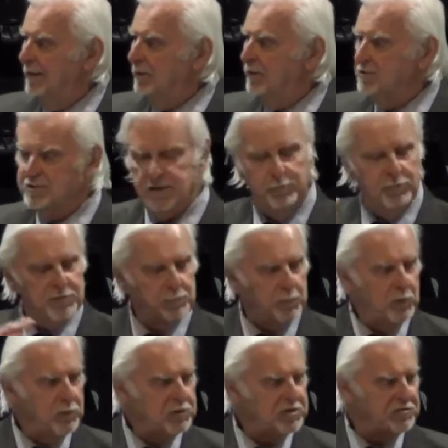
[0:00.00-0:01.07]
because he was
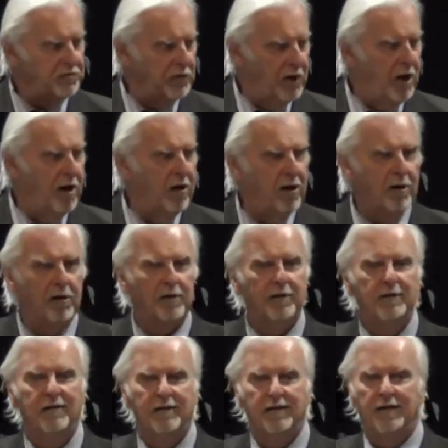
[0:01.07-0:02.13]
bruised for our
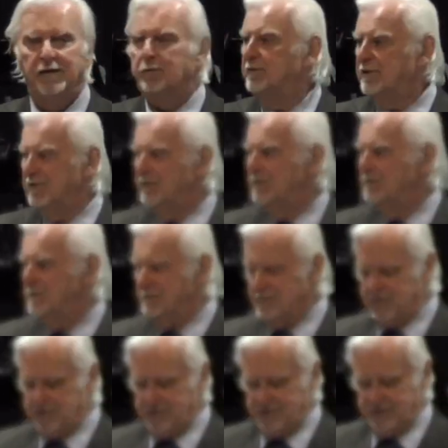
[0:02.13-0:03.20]

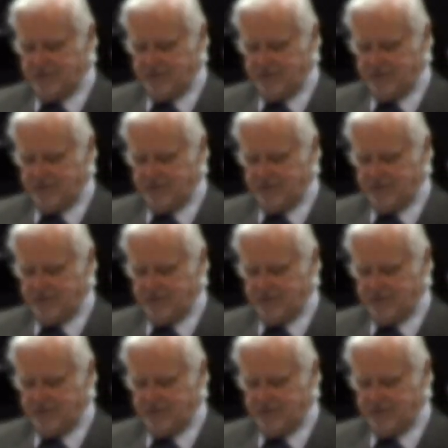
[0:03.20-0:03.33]
iniquities.